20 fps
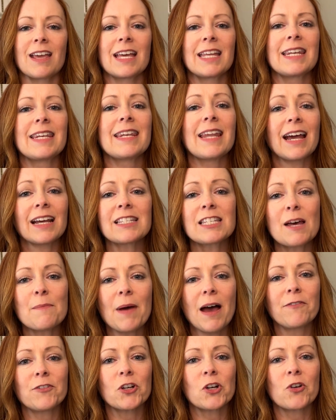Next up
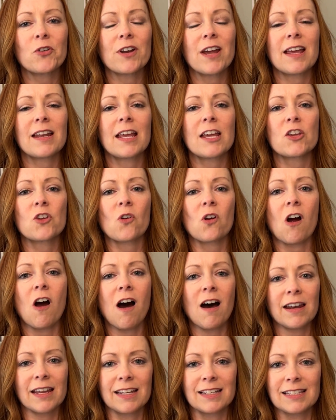after creating your
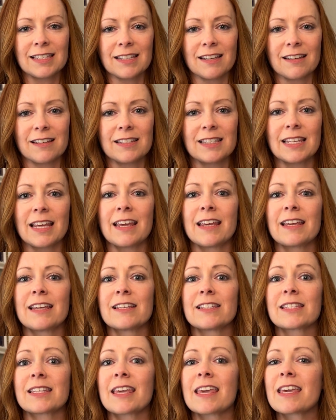audiences
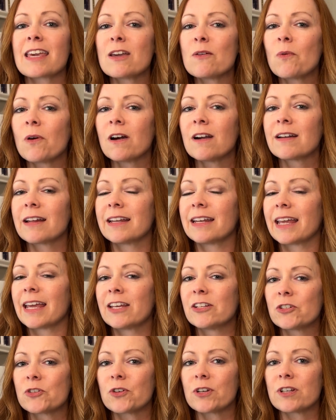is keyword and
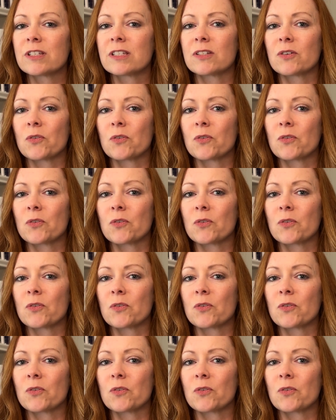interest